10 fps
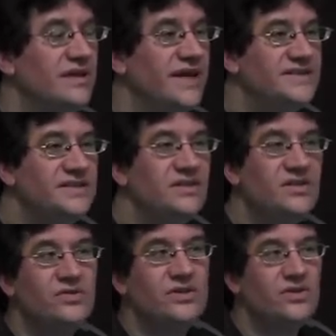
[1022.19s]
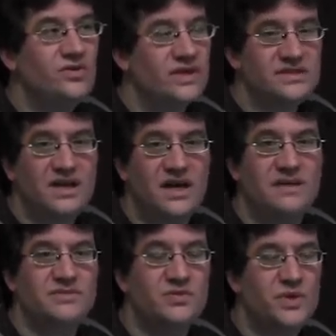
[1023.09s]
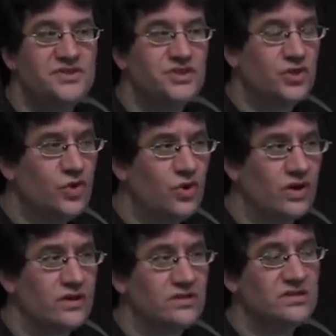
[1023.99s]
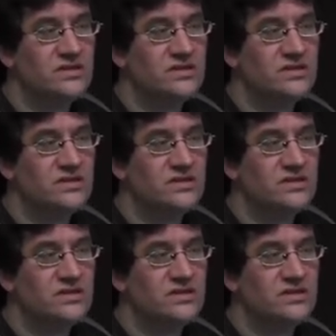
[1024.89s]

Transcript: The ACLU and the New York Times went to court